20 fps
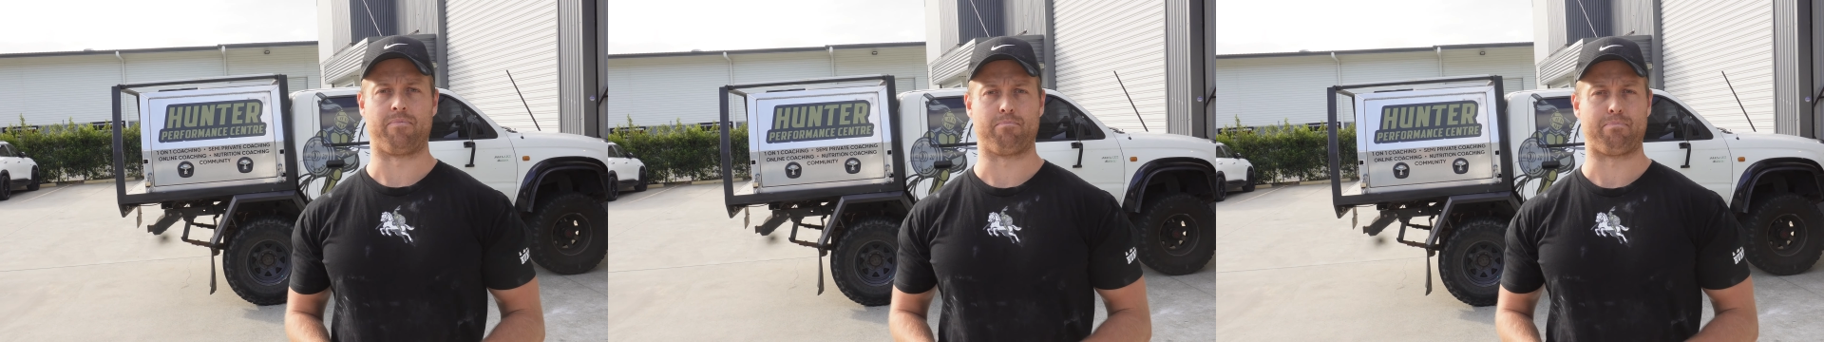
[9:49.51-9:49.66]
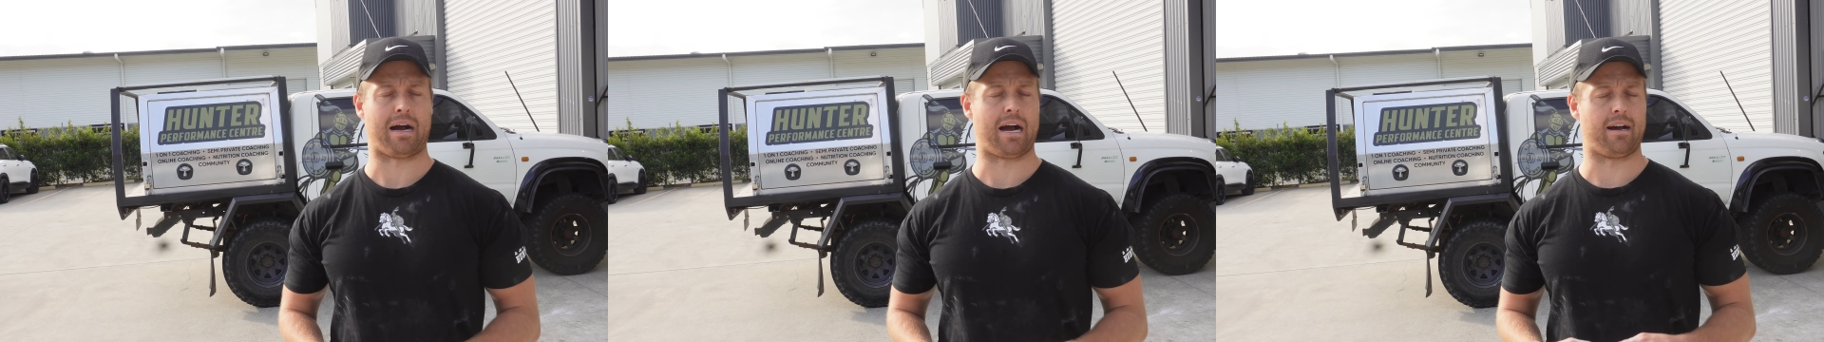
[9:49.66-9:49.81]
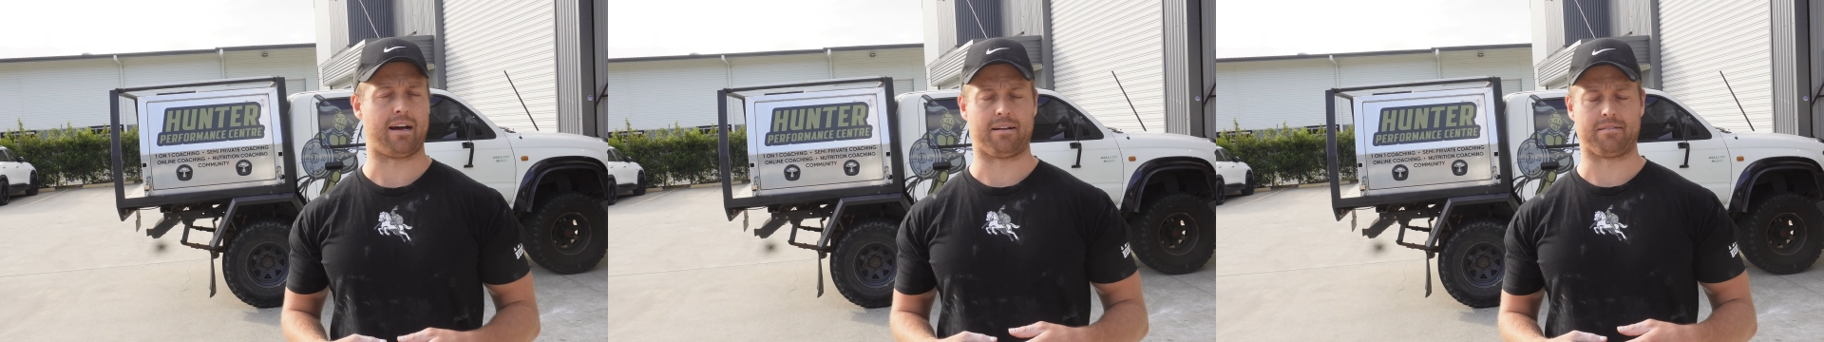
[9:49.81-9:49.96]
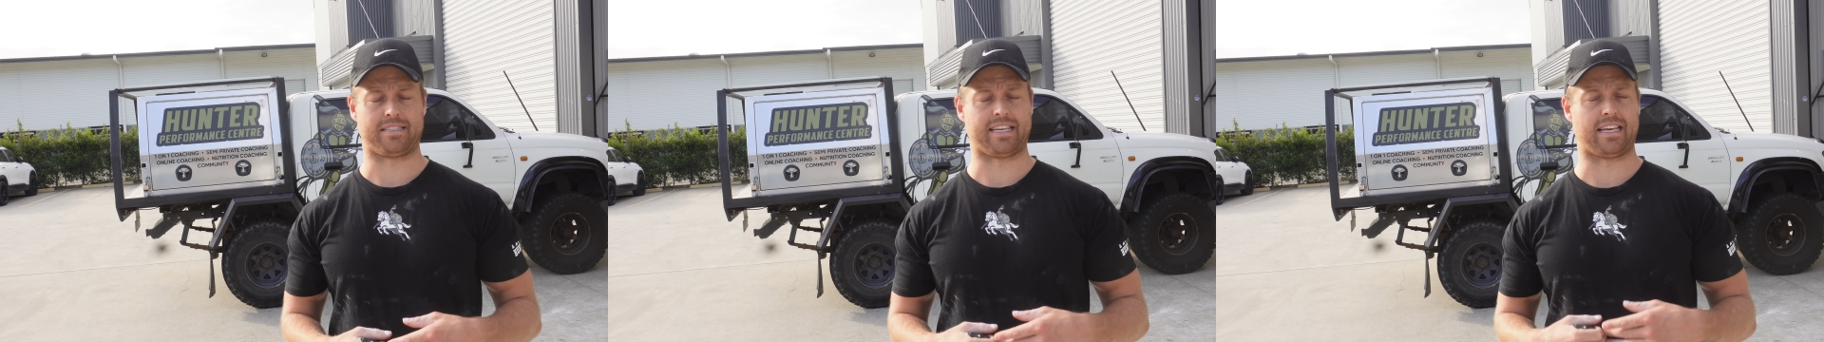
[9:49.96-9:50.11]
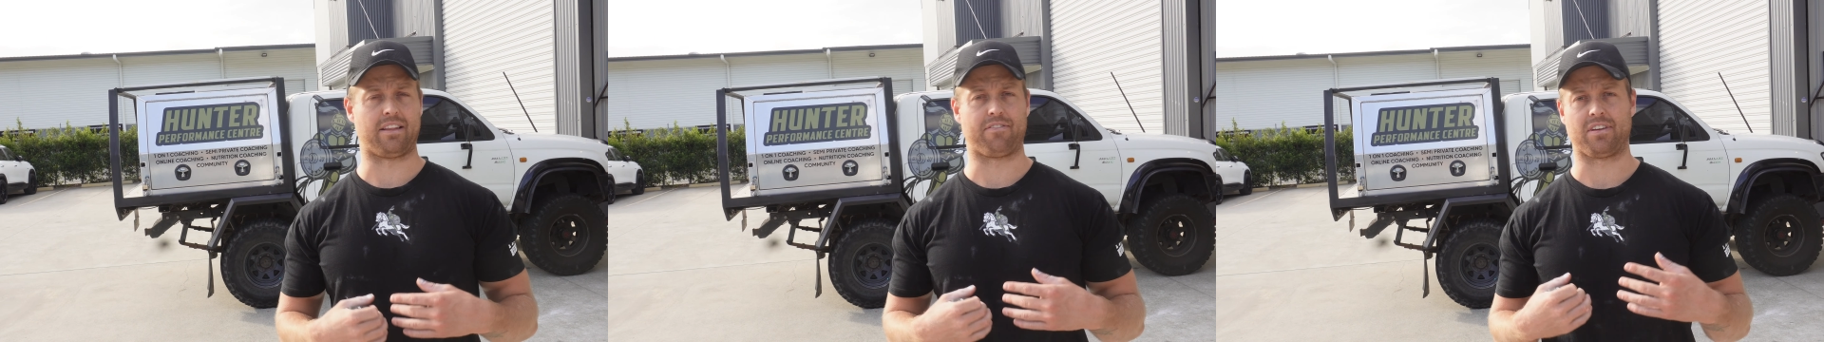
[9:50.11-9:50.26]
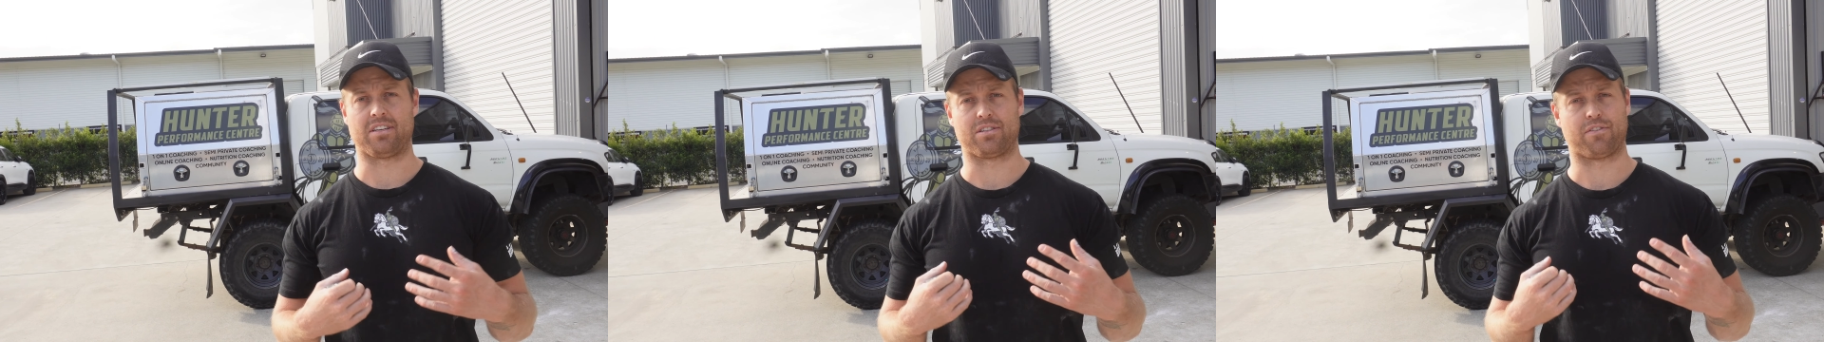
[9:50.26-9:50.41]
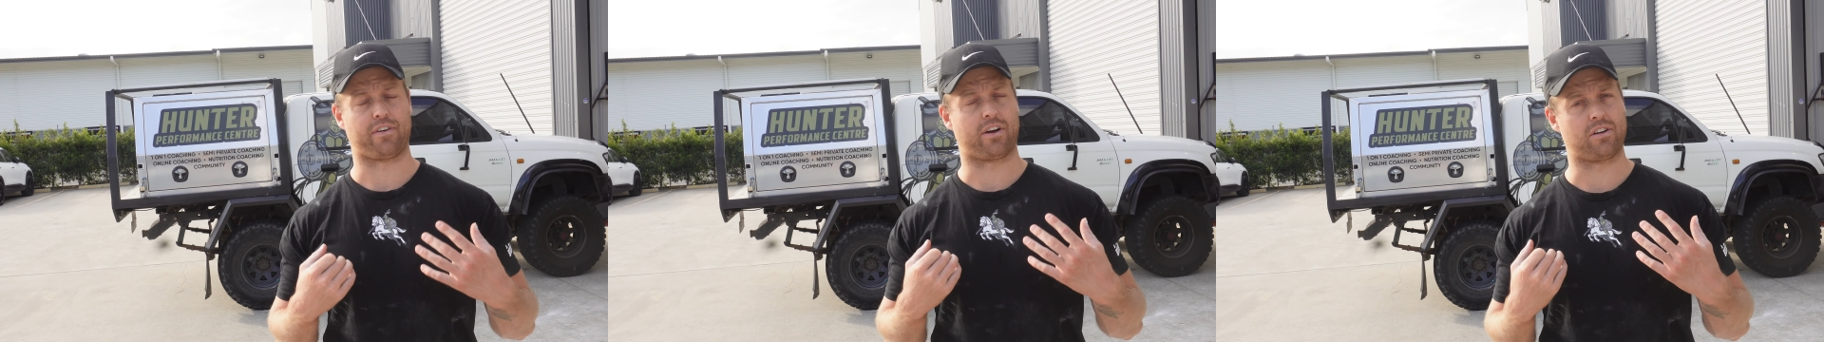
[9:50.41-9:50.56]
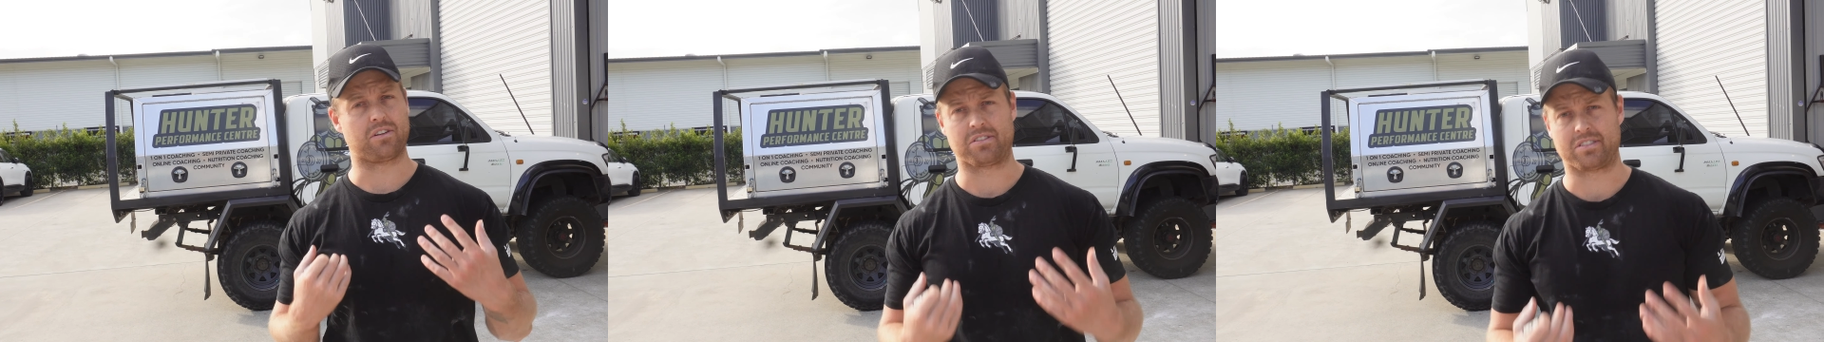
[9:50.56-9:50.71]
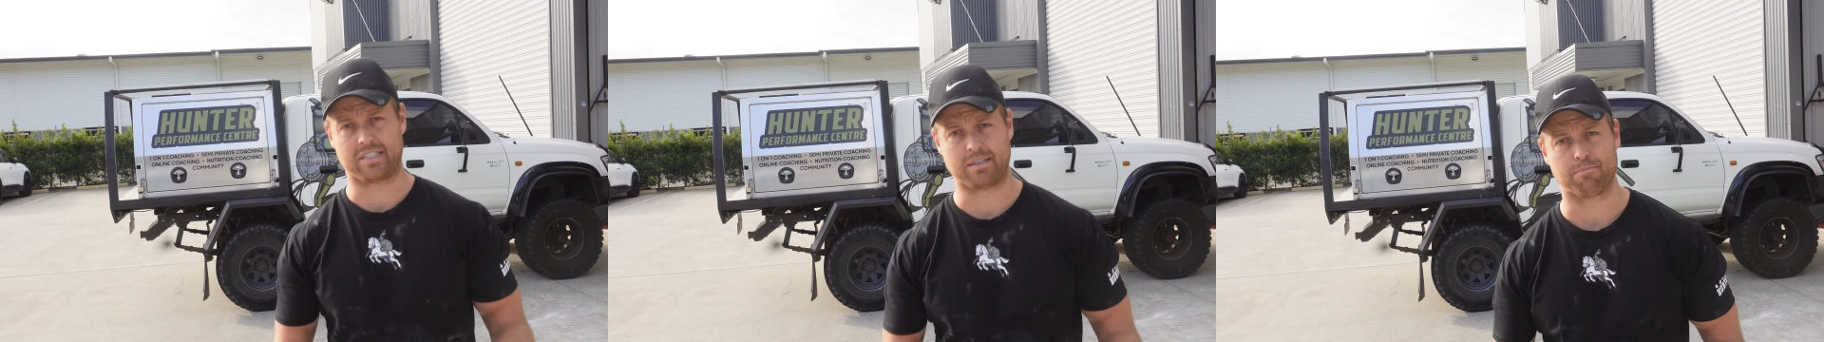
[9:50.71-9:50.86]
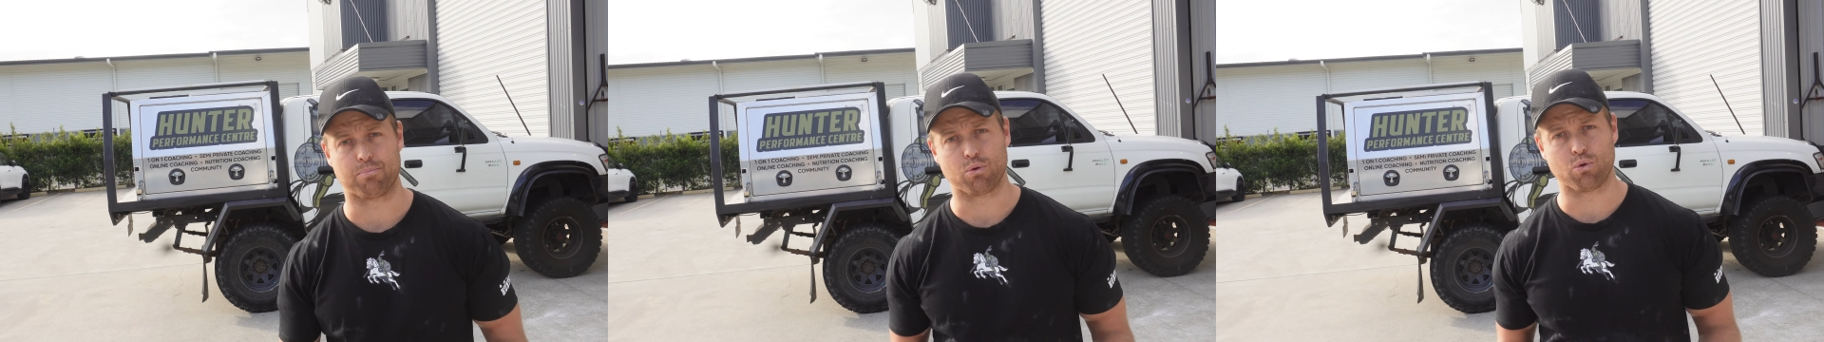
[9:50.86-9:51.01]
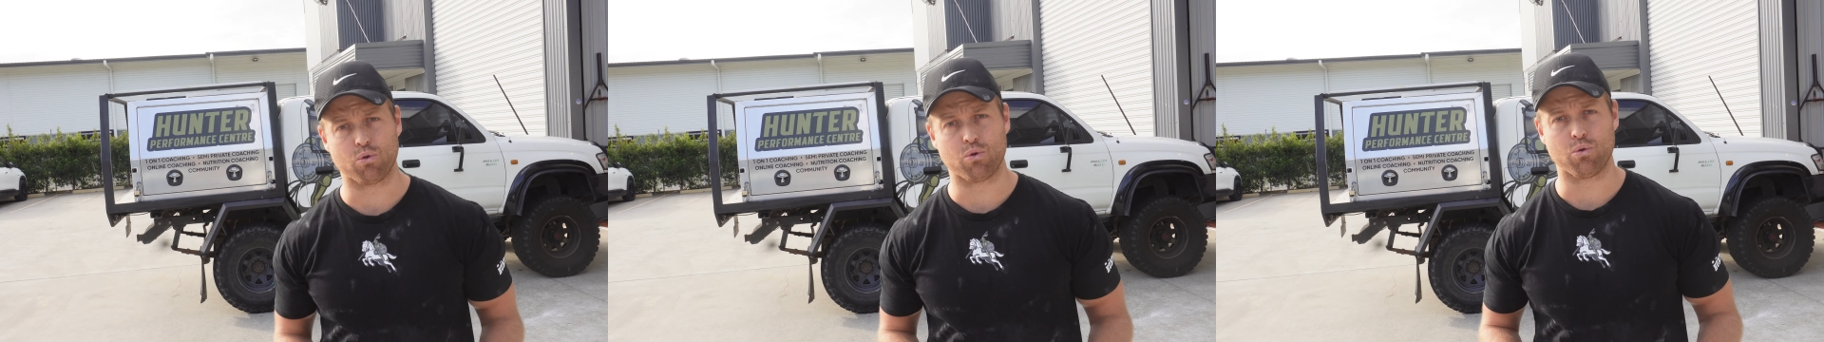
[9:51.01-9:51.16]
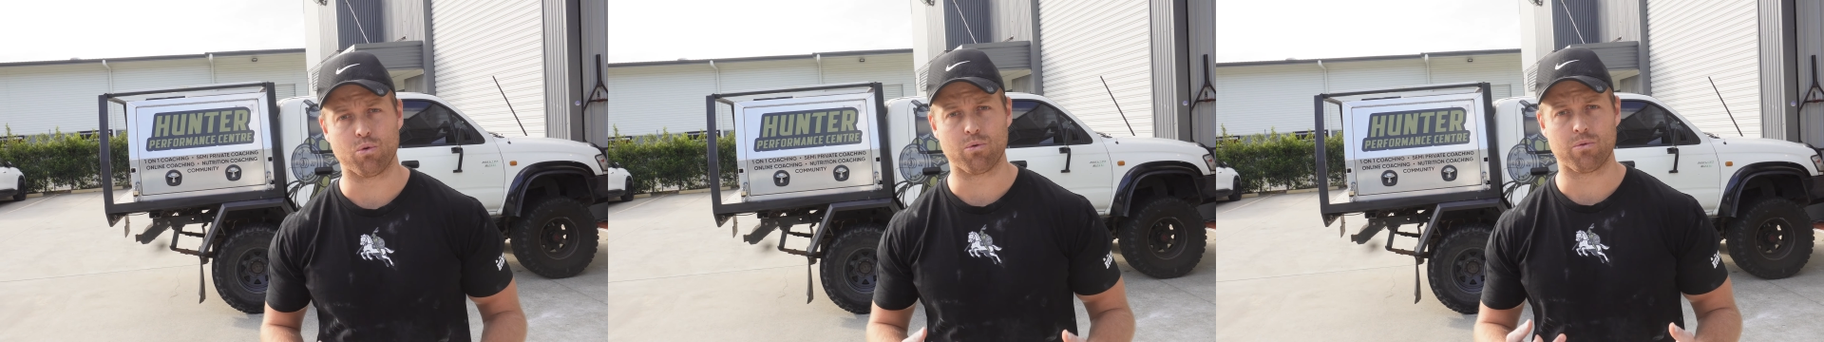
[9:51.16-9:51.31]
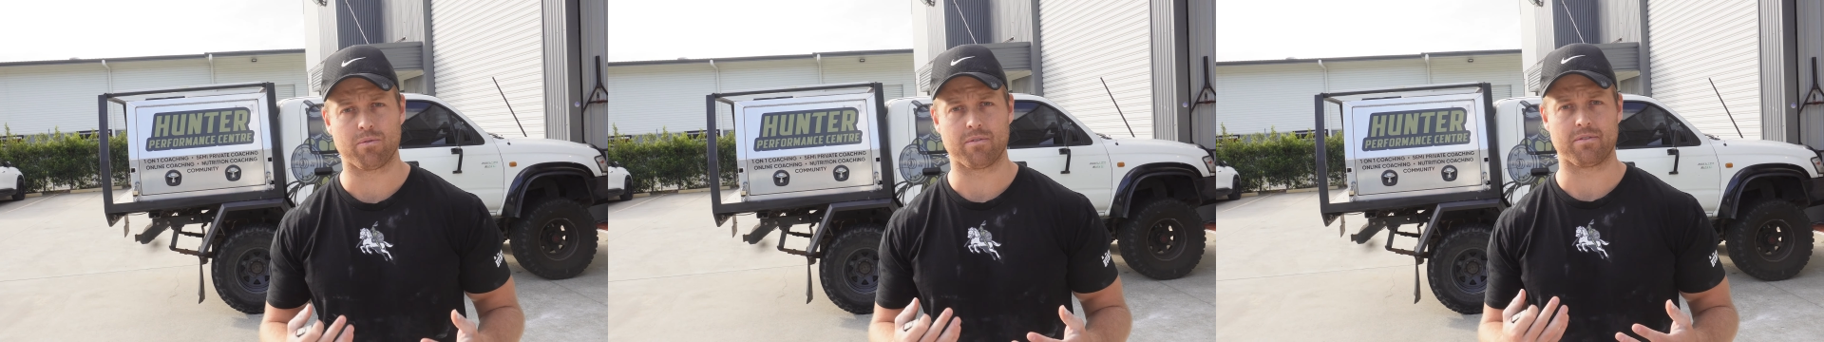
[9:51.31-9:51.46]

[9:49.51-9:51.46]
But deadlifting is a very simple